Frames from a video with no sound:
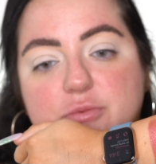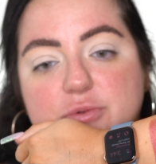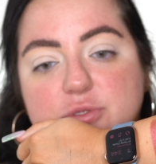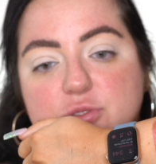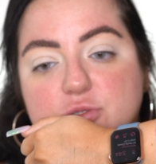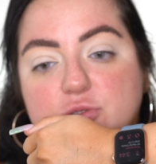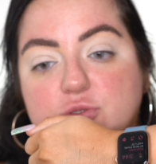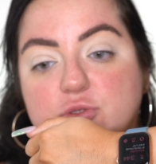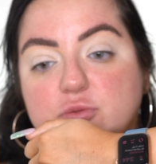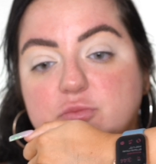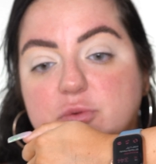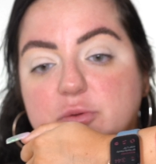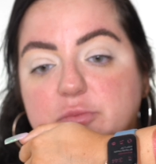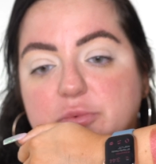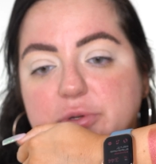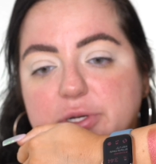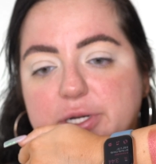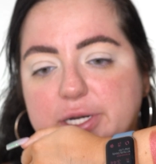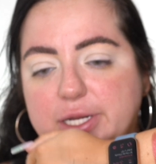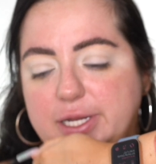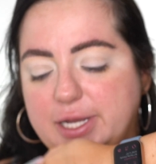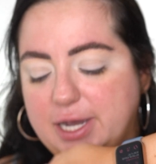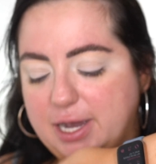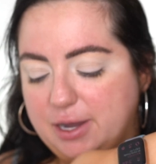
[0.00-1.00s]
It's super
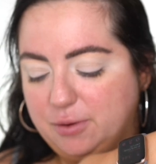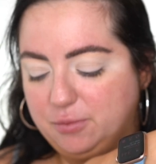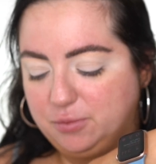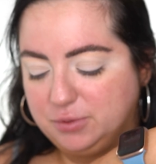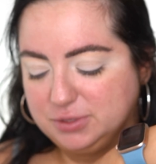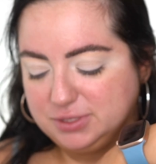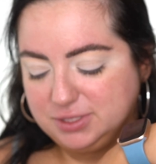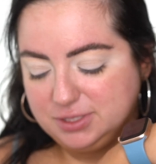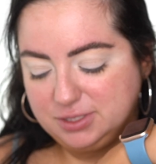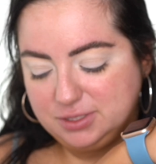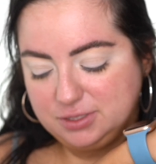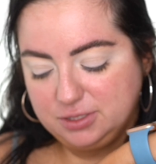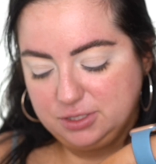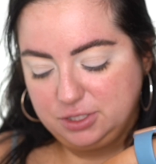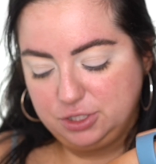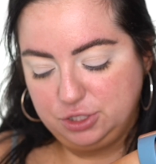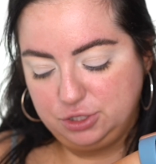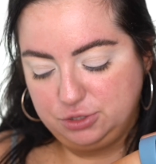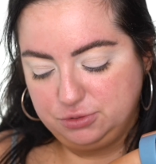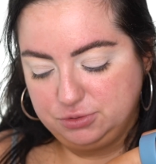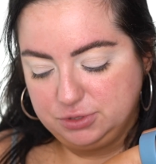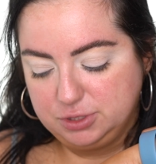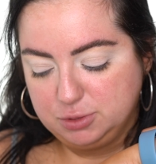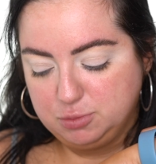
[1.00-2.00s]
pretty. I wasn't gonna
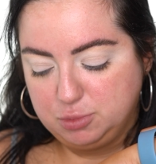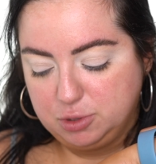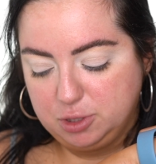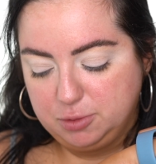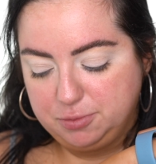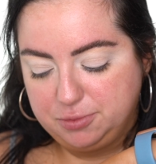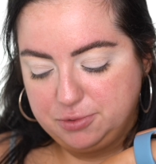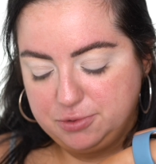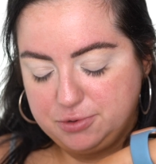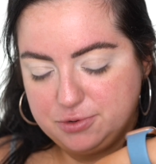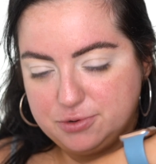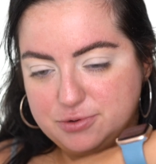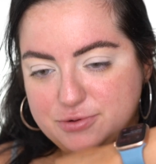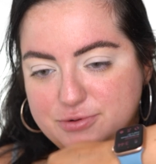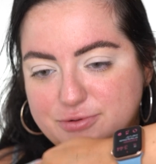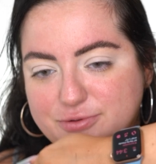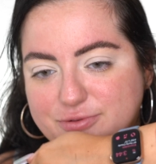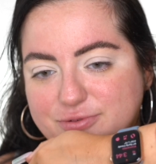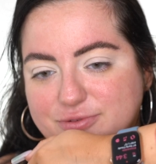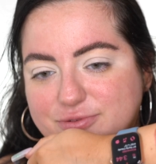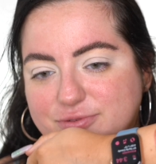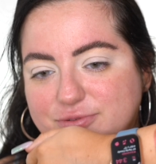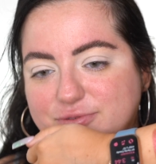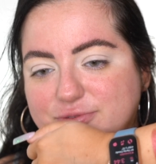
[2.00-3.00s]
use the purple,
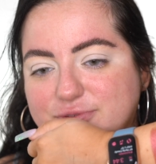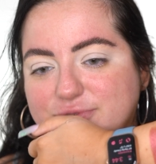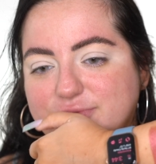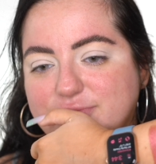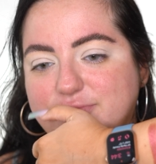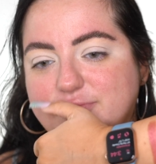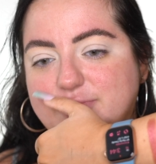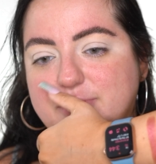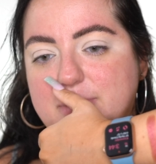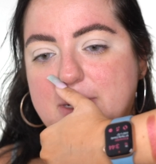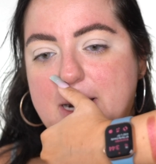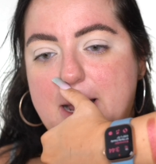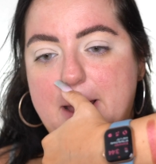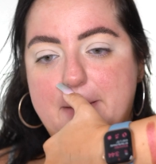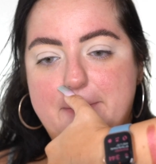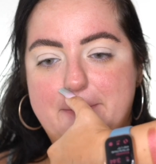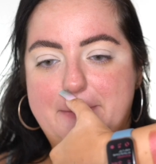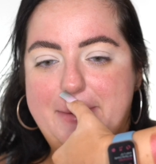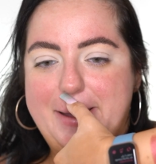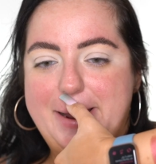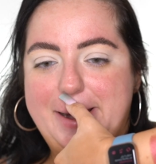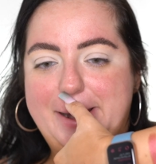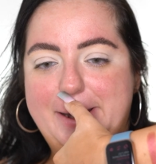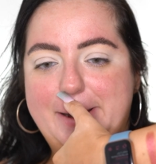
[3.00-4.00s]
but I
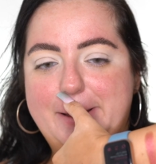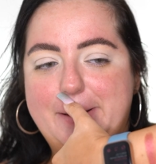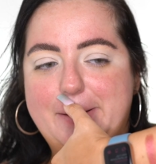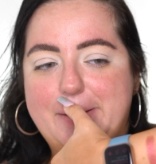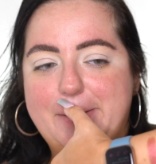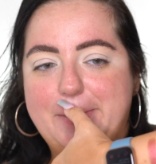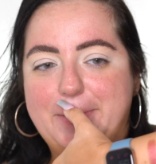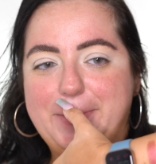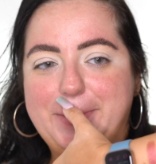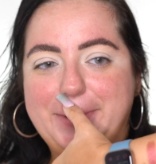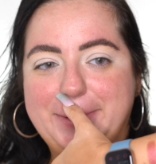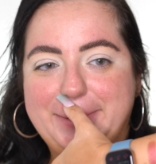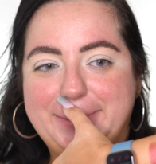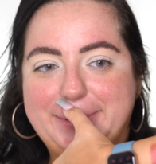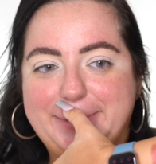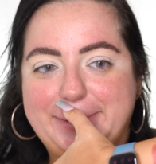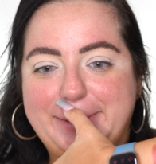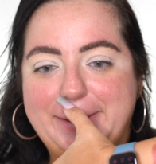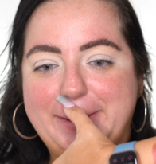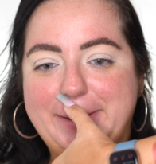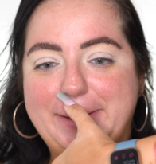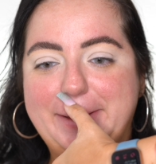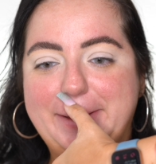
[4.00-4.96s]
might not. We'll see.